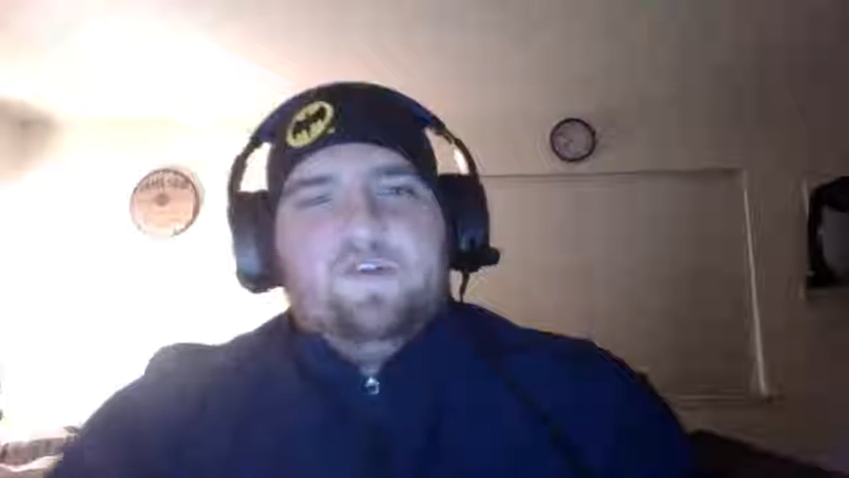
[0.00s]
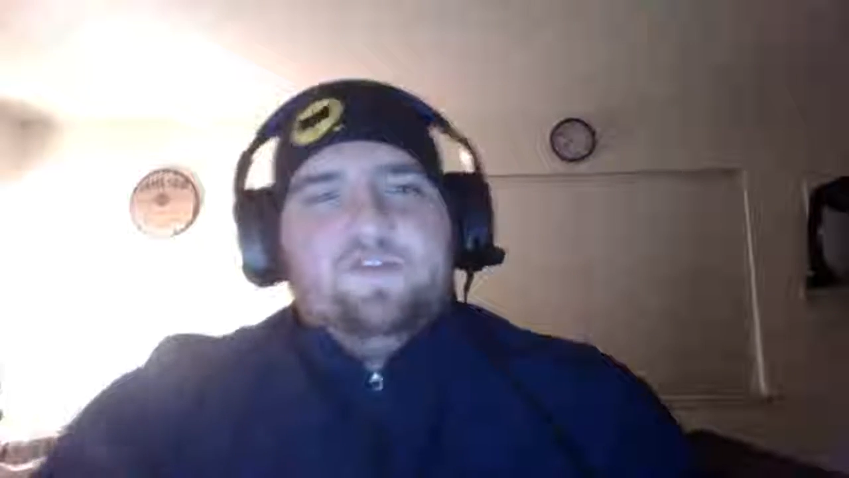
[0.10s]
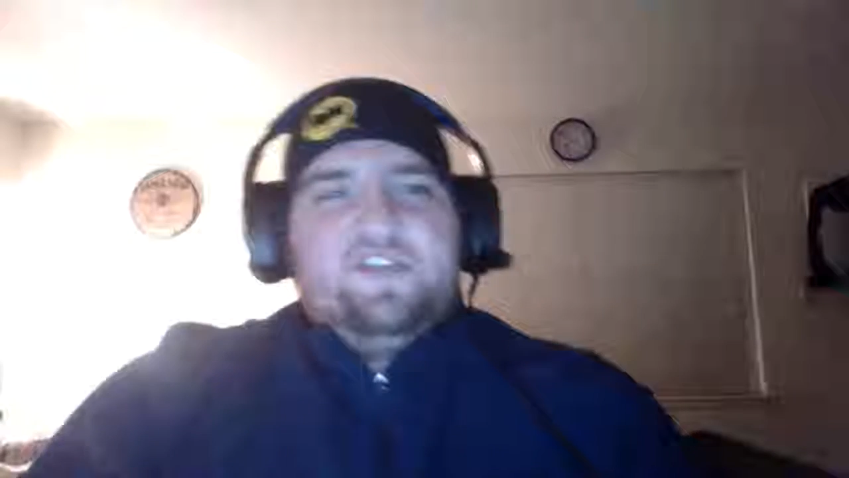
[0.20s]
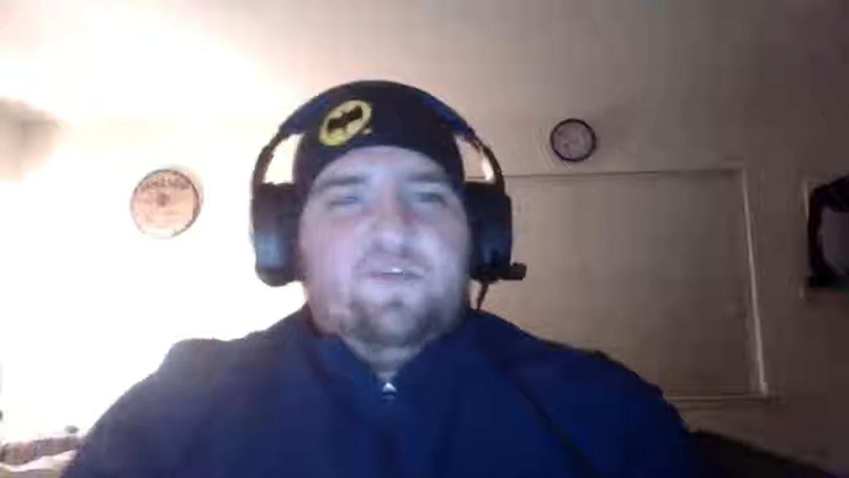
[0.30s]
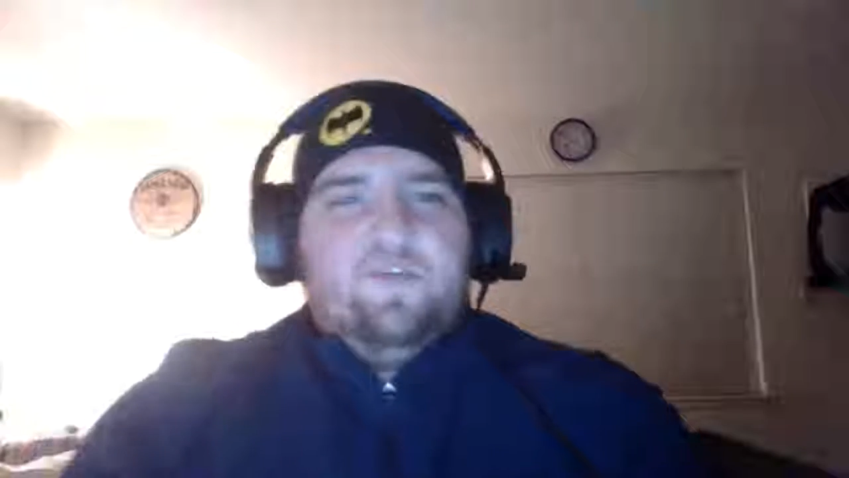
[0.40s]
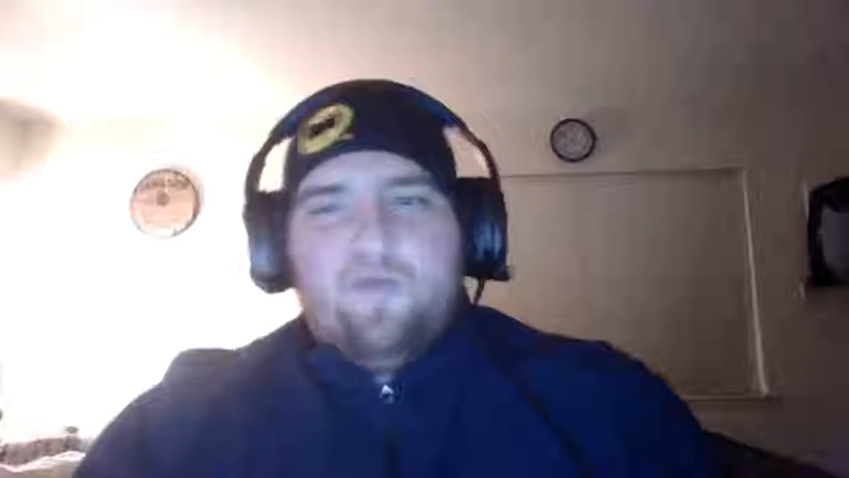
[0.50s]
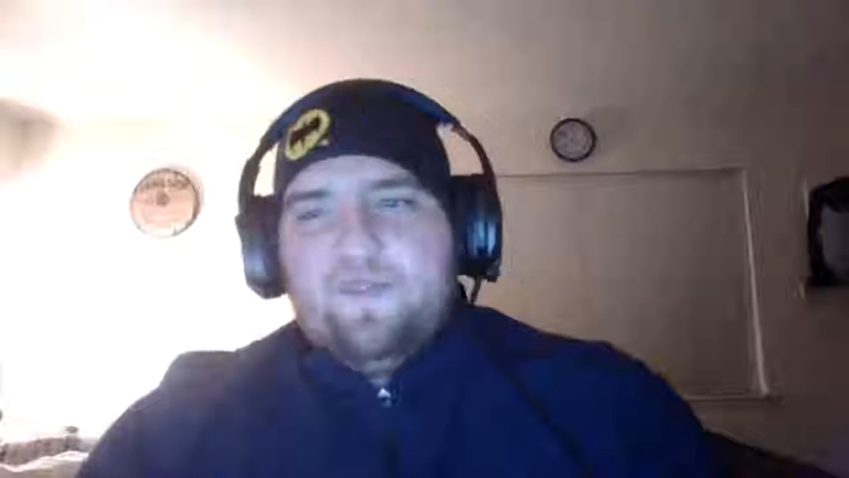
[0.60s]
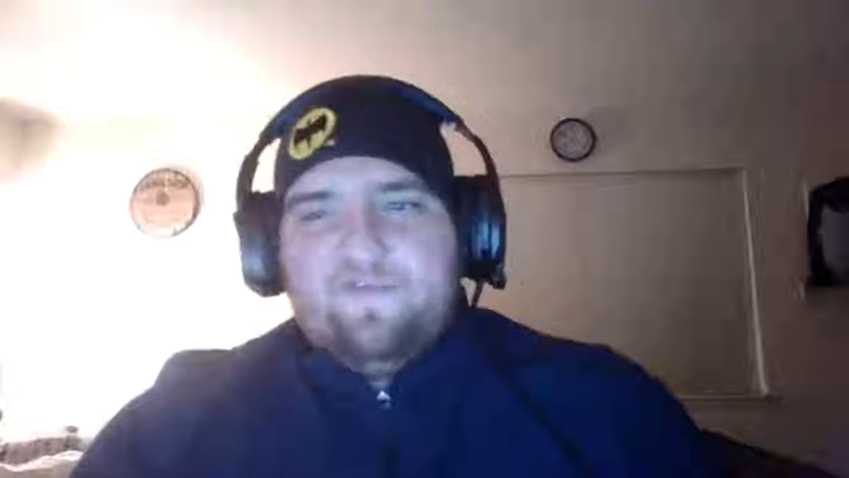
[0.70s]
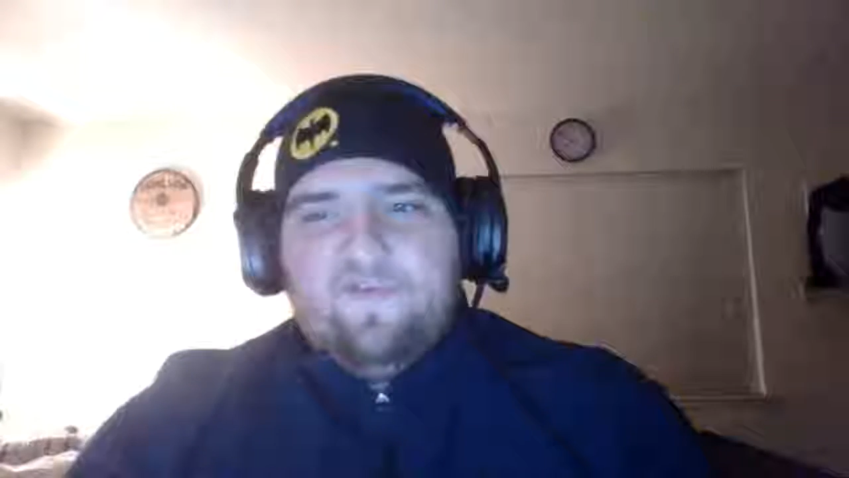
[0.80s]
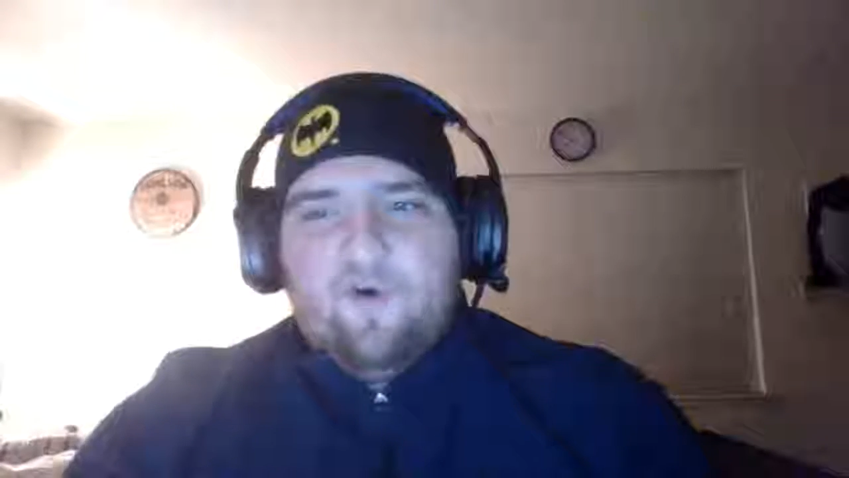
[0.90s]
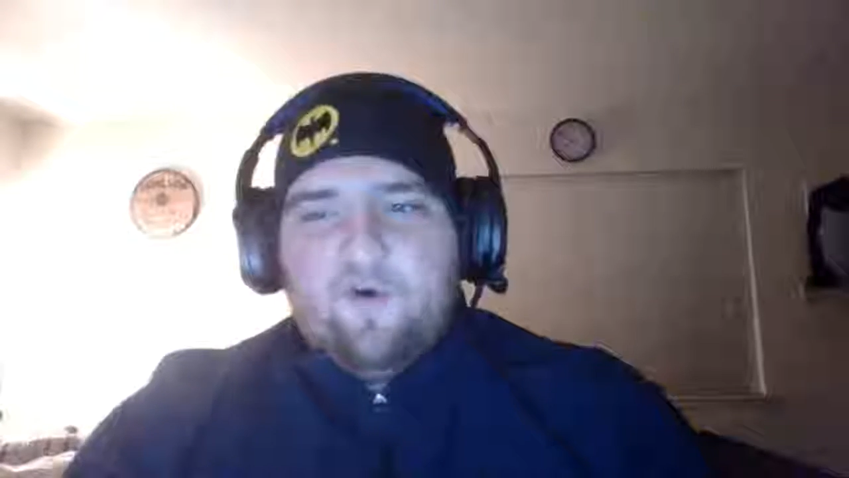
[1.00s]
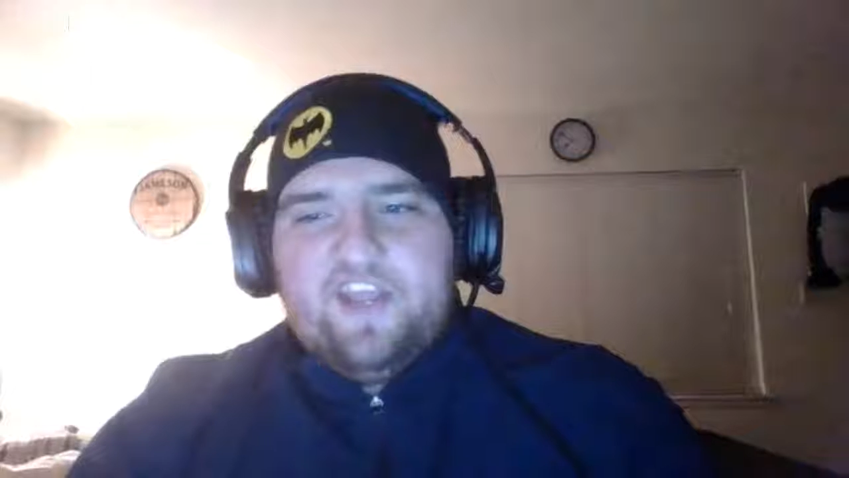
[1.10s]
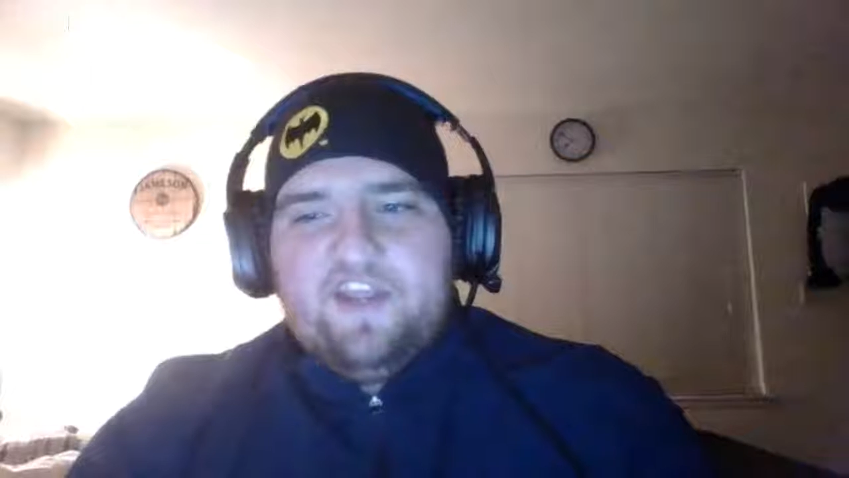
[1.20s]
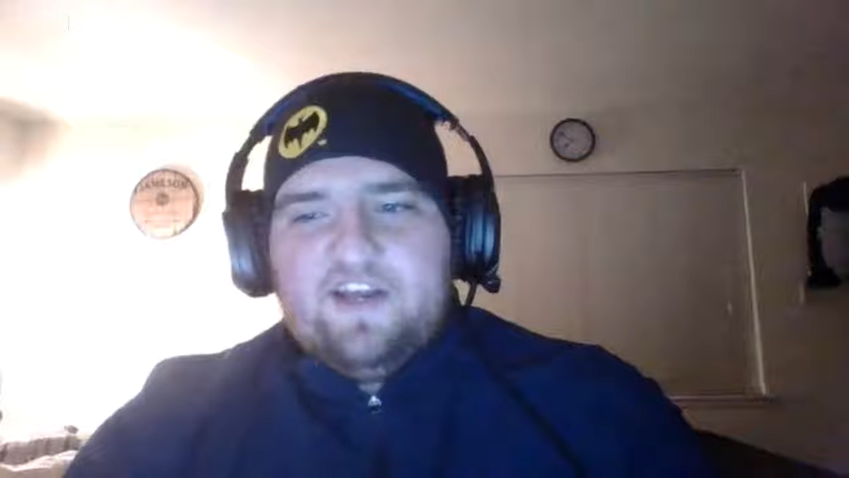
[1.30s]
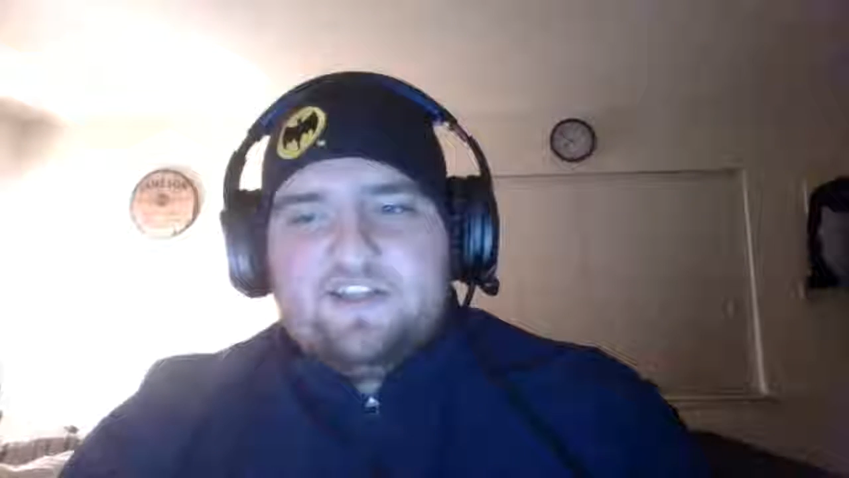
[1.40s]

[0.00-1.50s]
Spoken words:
to run the 40 because